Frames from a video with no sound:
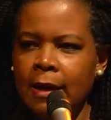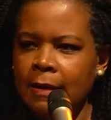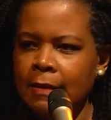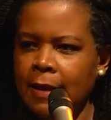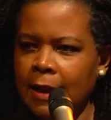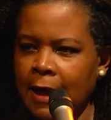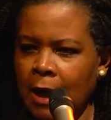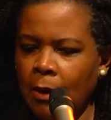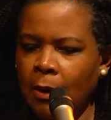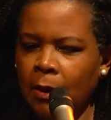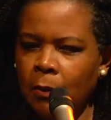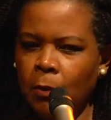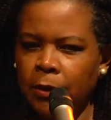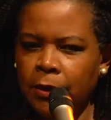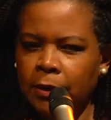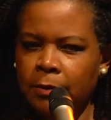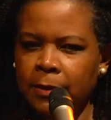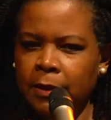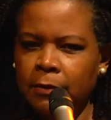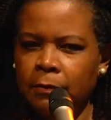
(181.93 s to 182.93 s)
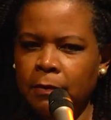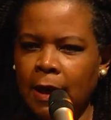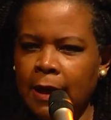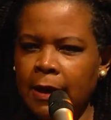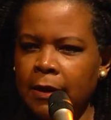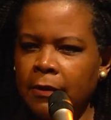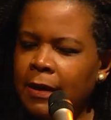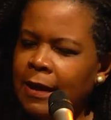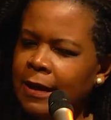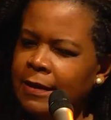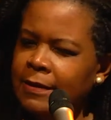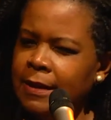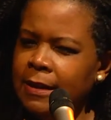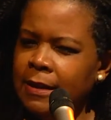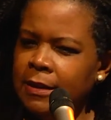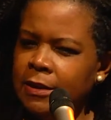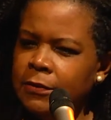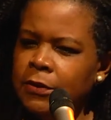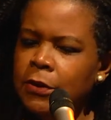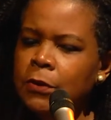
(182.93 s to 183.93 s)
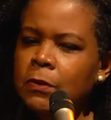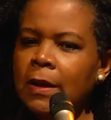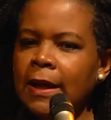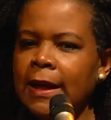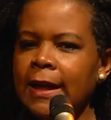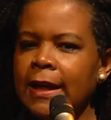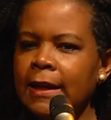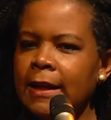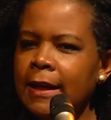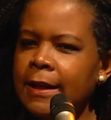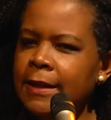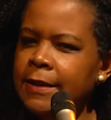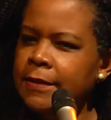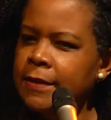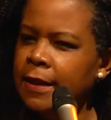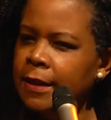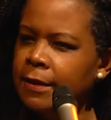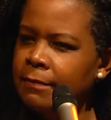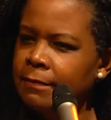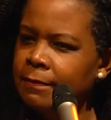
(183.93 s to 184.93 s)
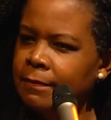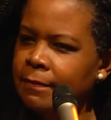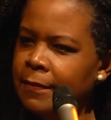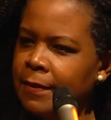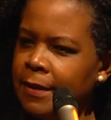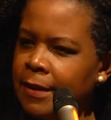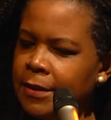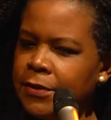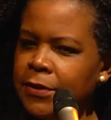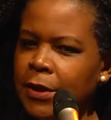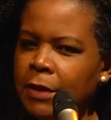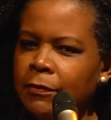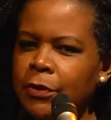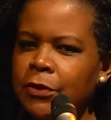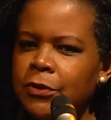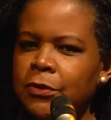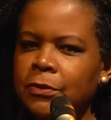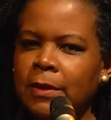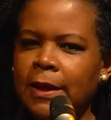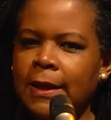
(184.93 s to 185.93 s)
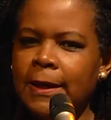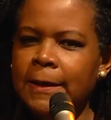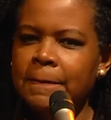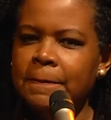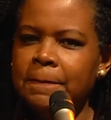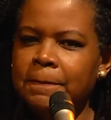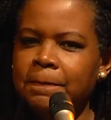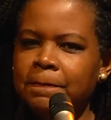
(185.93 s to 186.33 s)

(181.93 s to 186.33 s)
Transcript: that how I'd wanted to be a writer. And I said, it's too late. And he said, it's never too late.